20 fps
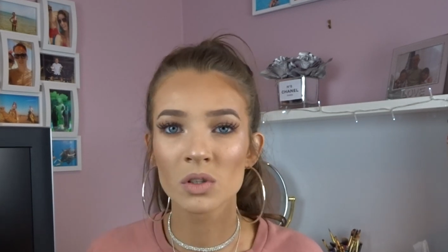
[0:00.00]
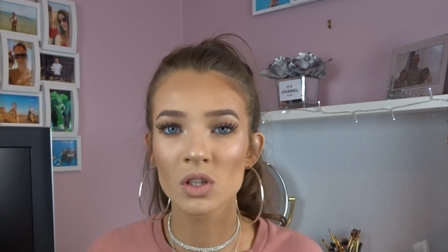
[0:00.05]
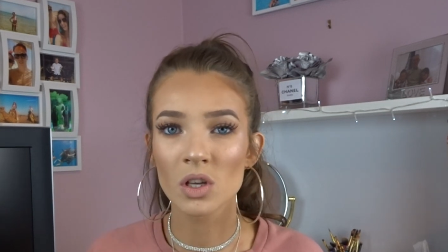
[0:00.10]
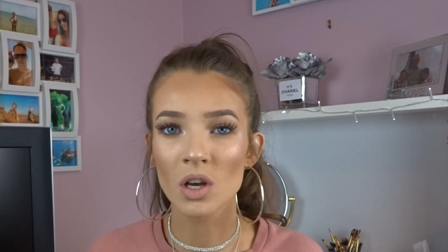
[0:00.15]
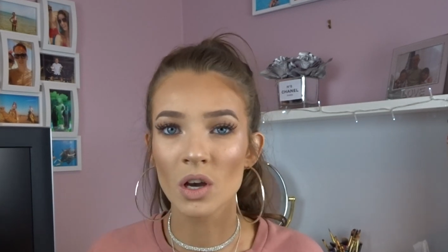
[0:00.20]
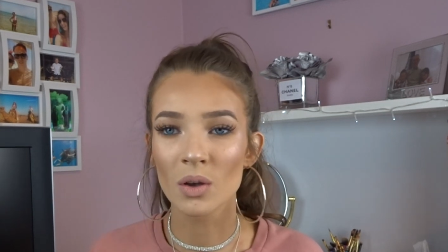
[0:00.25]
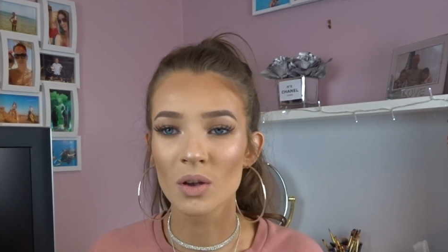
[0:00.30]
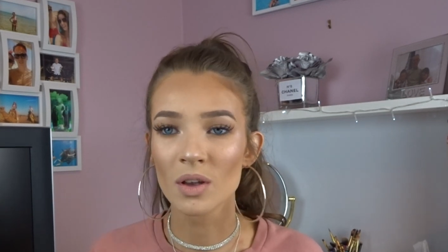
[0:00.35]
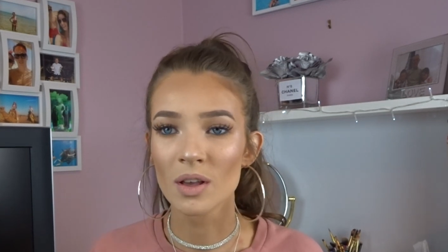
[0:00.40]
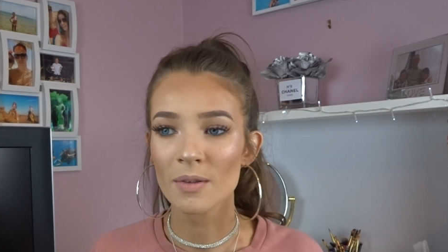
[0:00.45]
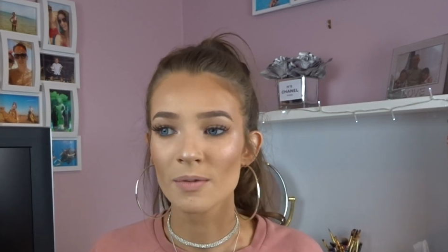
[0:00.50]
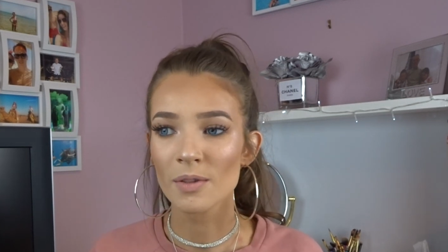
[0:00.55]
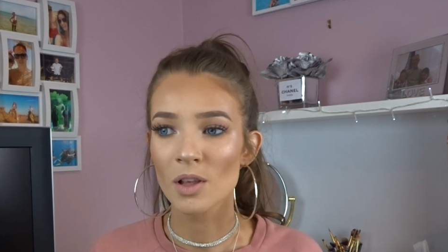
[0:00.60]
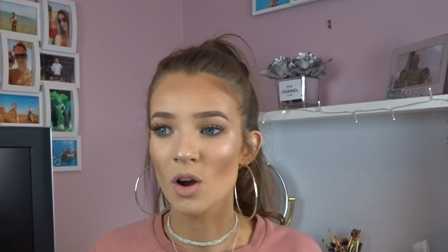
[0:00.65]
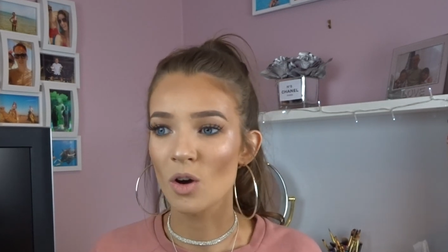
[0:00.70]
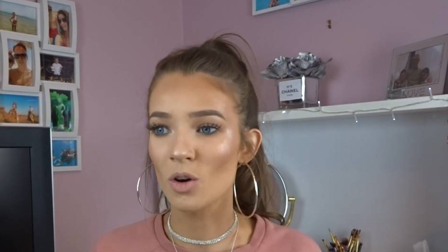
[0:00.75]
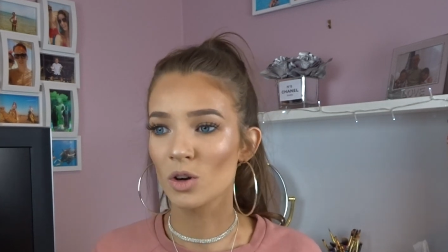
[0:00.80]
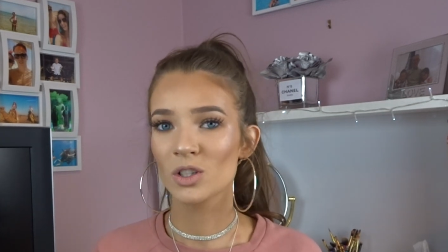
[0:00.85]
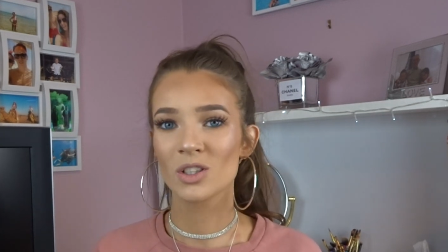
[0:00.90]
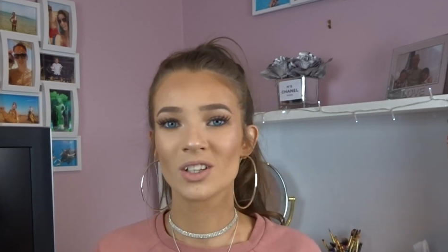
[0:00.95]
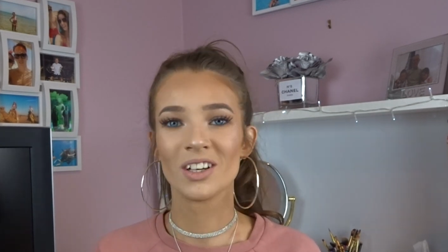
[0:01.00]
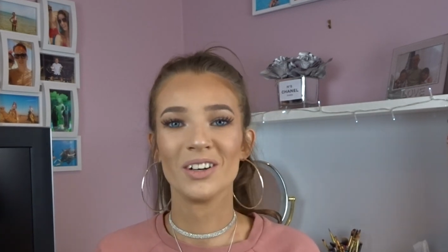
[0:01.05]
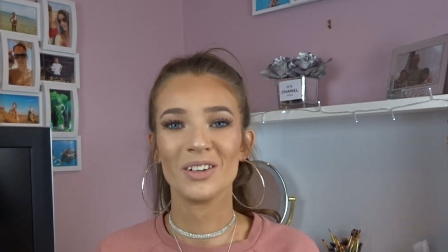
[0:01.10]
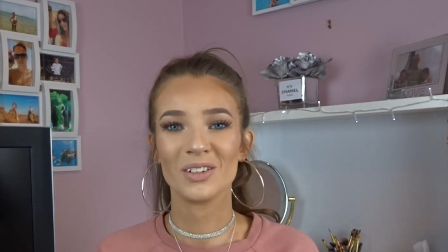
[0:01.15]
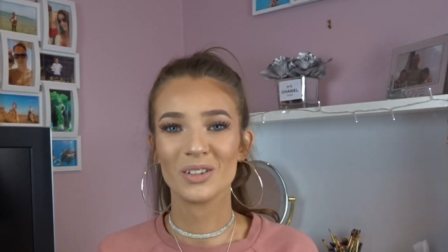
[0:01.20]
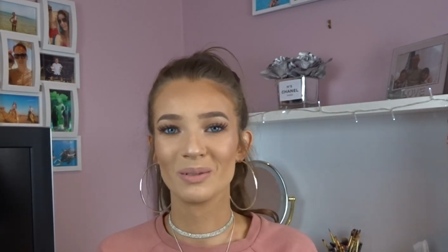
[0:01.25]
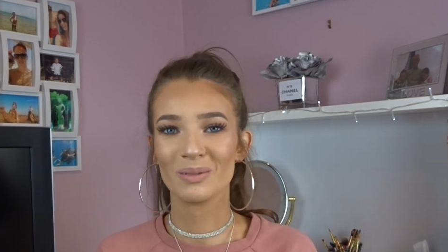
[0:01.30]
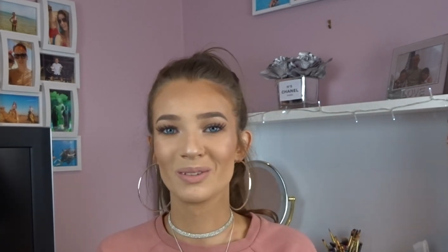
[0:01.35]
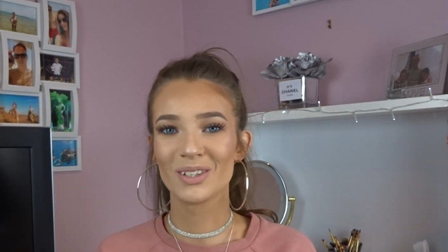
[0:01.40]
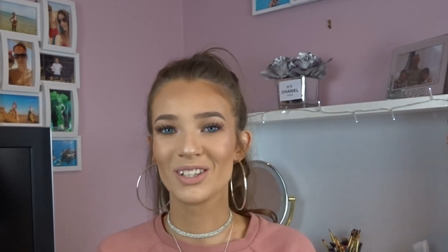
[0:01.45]
So I
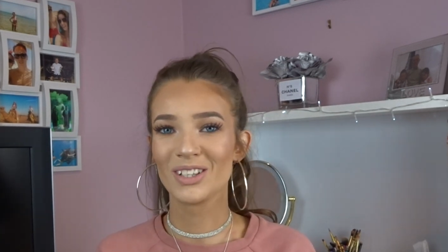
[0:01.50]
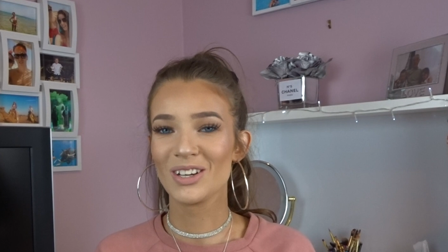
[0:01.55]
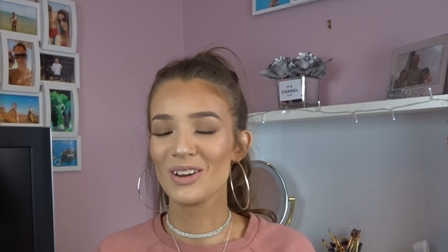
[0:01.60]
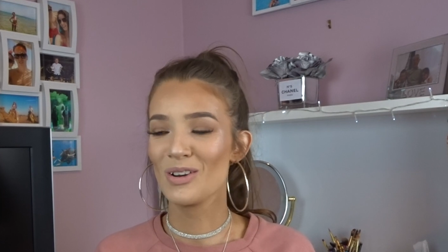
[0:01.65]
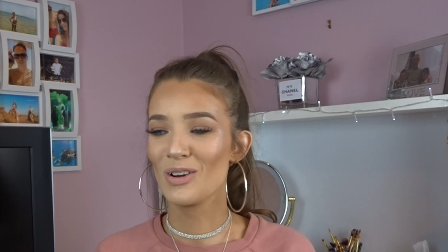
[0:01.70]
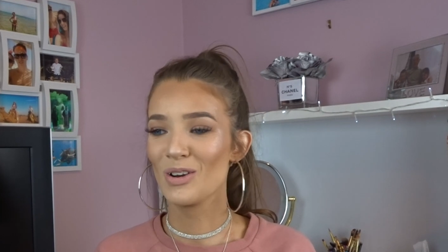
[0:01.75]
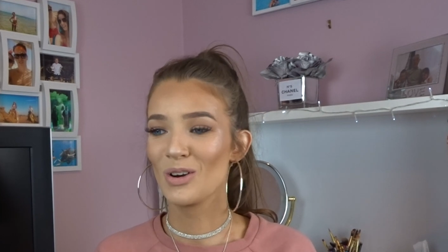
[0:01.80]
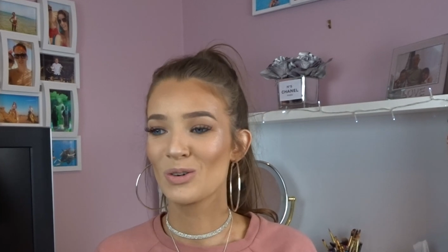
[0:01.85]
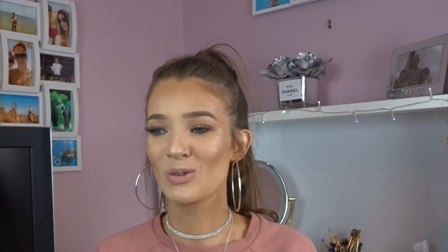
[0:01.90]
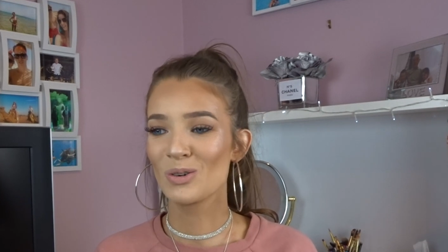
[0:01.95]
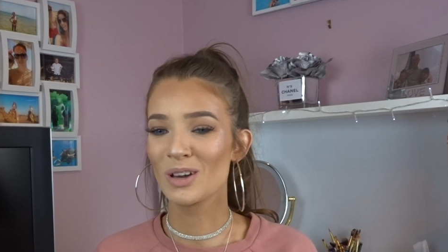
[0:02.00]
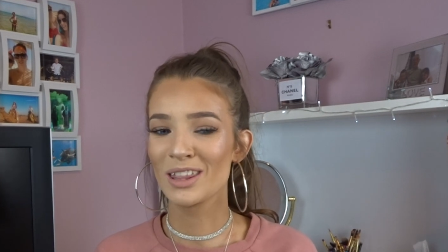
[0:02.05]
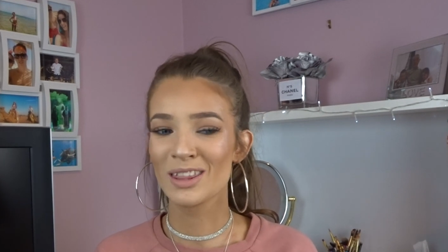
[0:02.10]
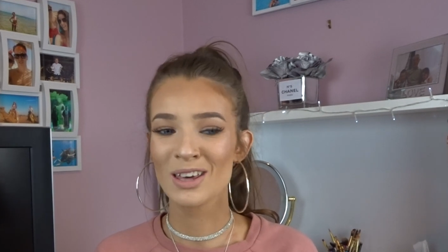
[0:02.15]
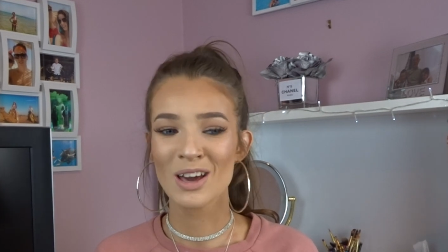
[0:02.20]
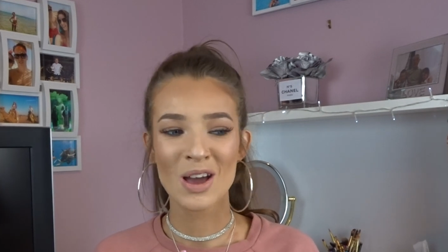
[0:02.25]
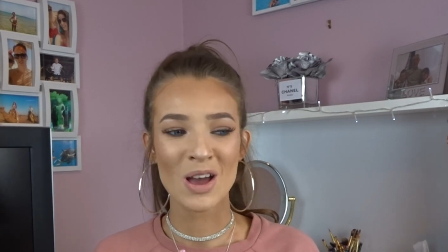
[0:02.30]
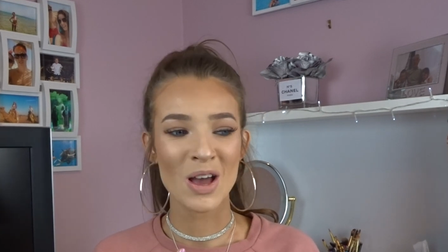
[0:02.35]
signed up to New Look with